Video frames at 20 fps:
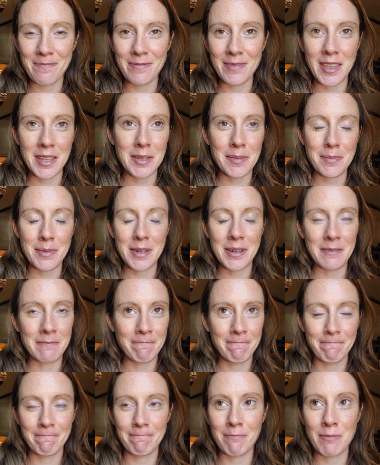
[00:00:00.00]
That's been
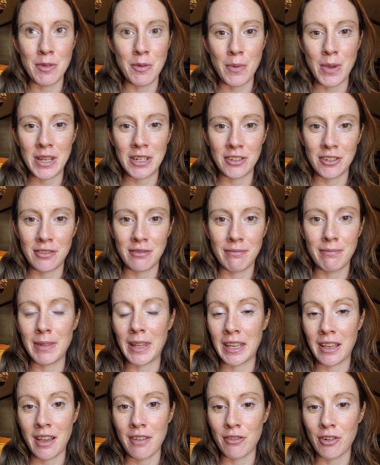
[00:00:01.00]
the way to,
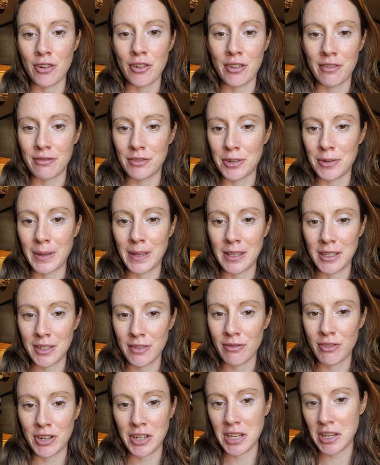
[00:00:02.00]
like, I've heard of doing this
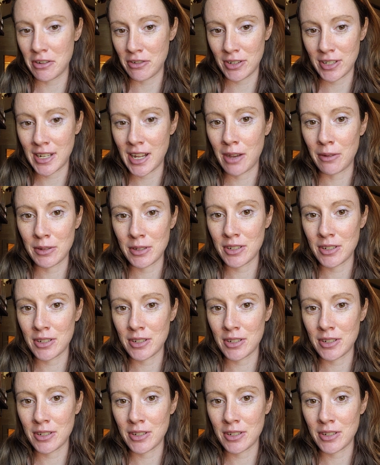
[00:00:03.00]
for years now.